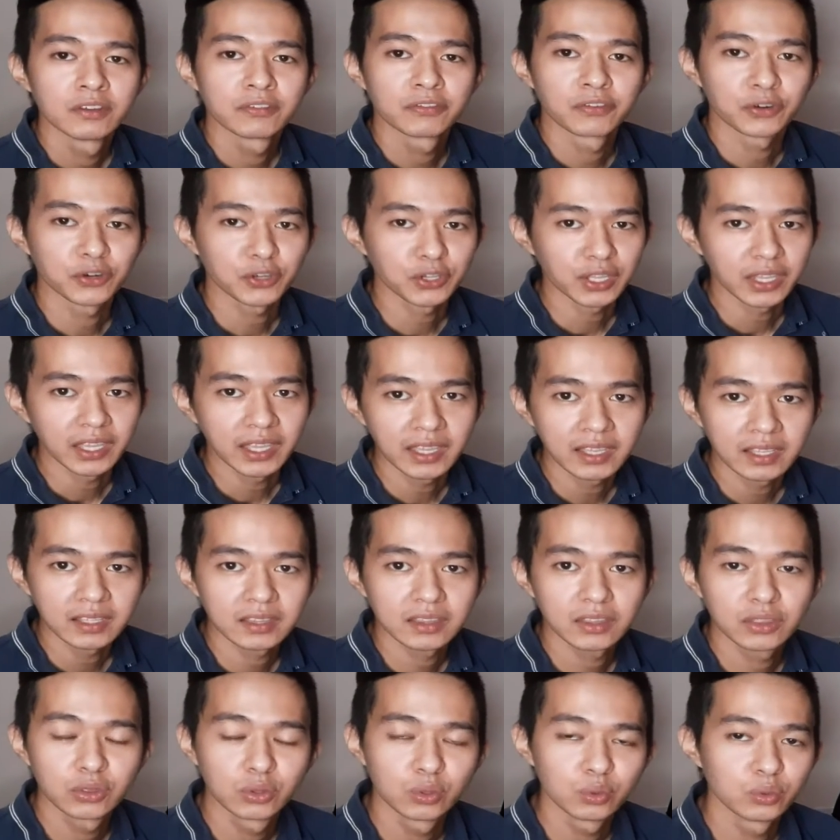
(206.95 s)

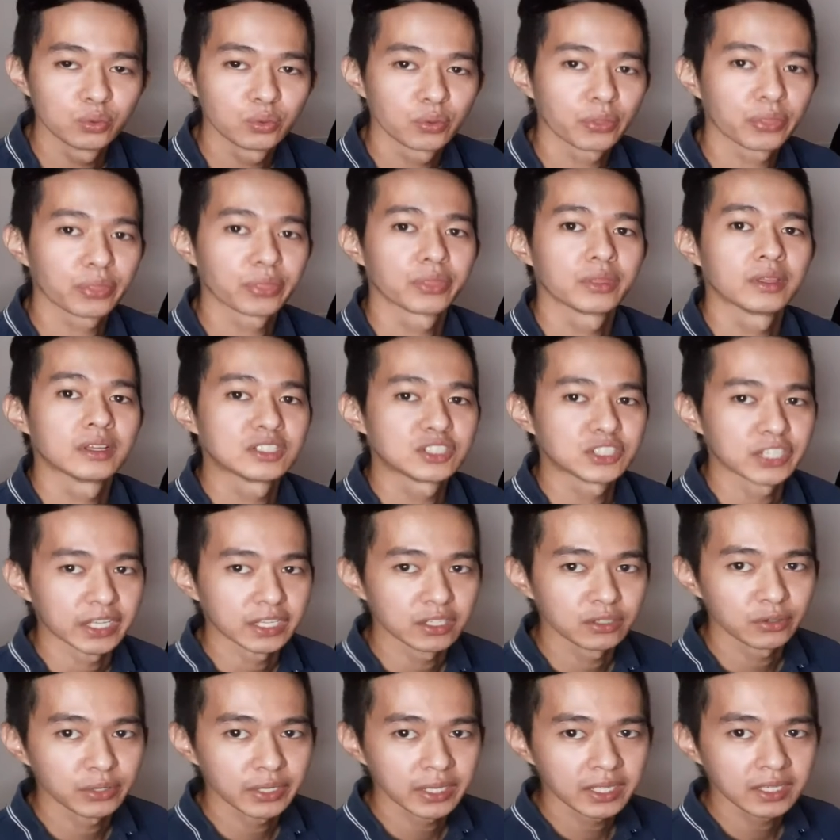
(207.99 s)
48 tooth
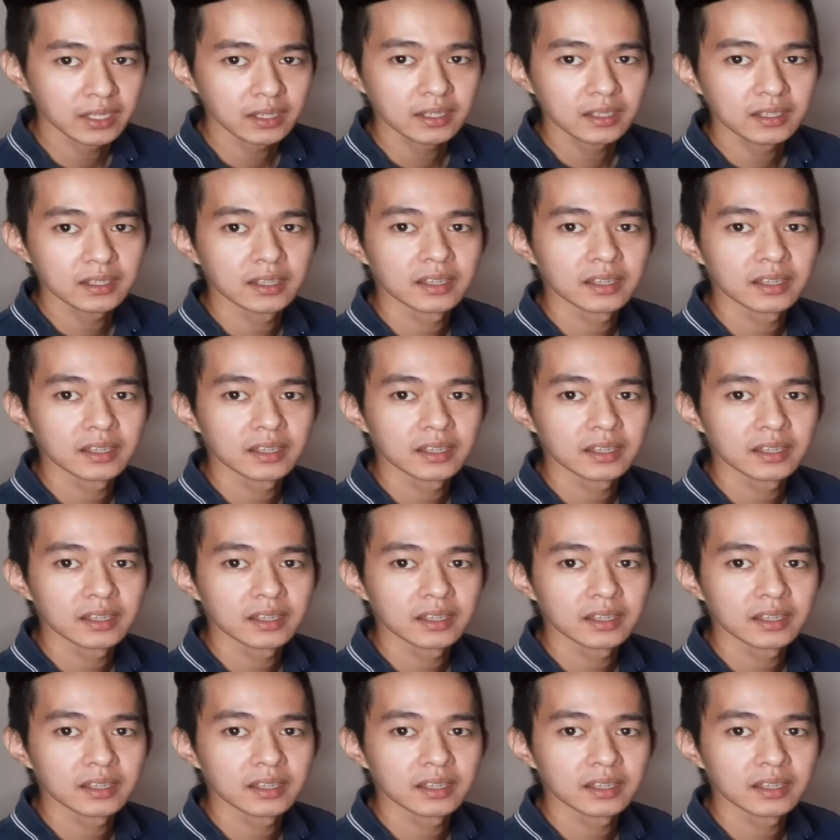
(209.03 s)
chainring